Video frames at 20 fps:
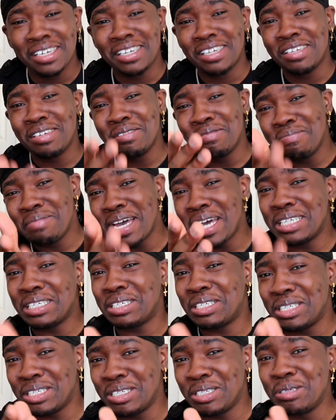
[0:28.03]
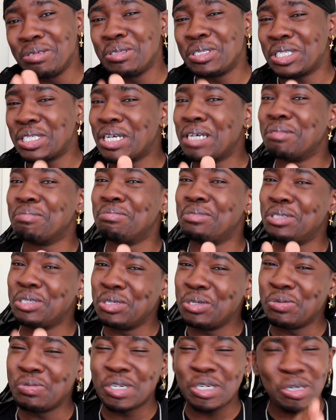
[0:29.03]
you managed to do something
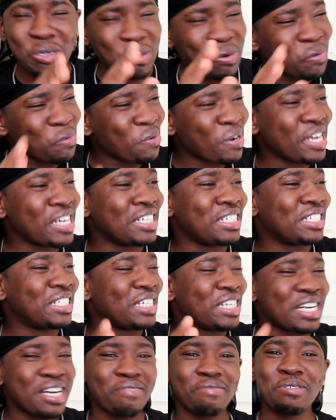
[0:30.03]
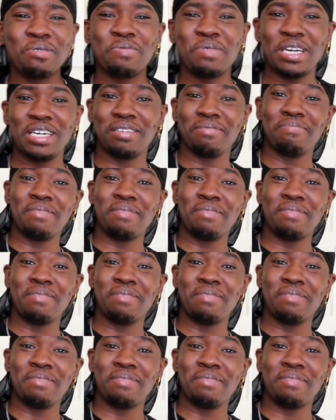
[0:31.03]
new and crazy every week,